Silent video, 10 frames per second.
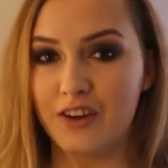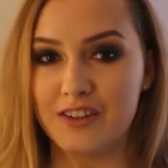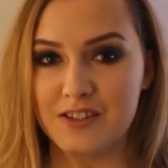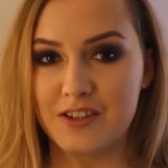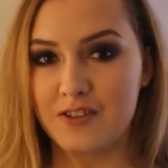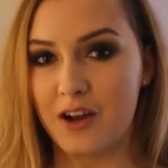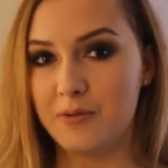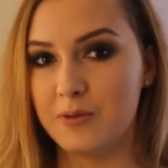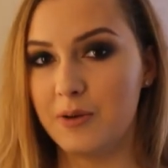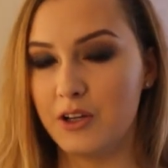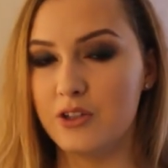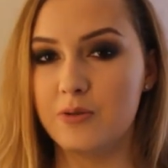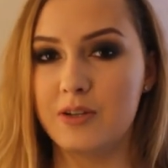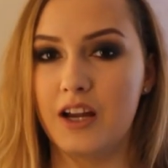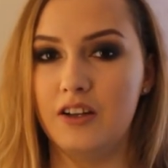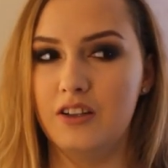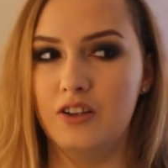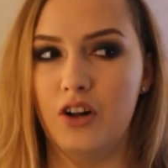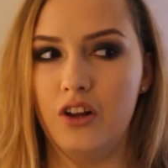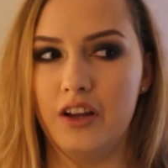You can subscribe to my YouTube channel and
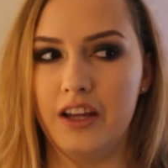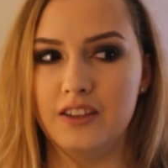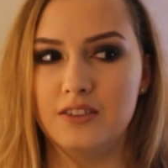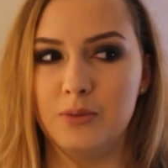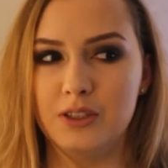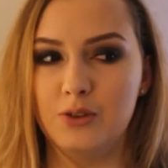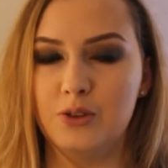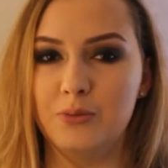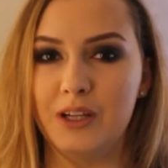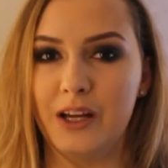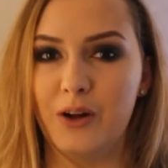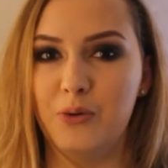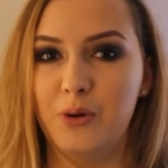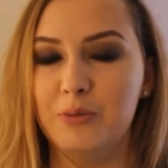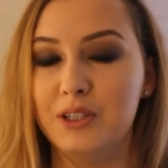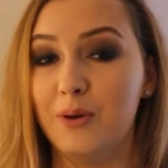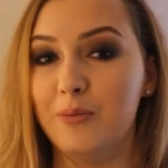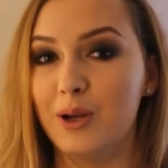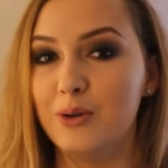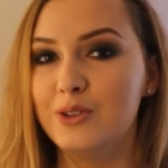all the links to my social media will be down
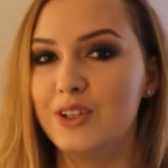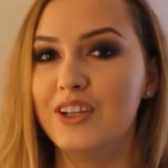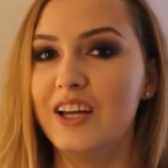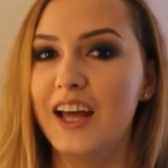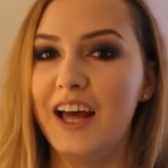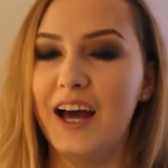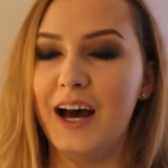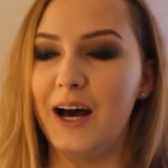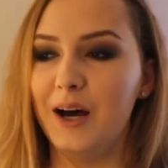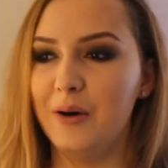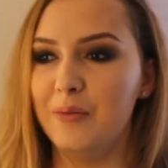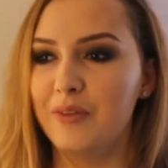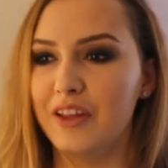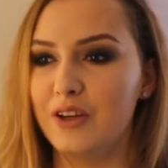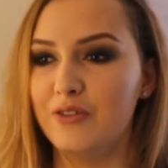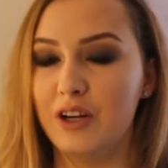below too. Thank you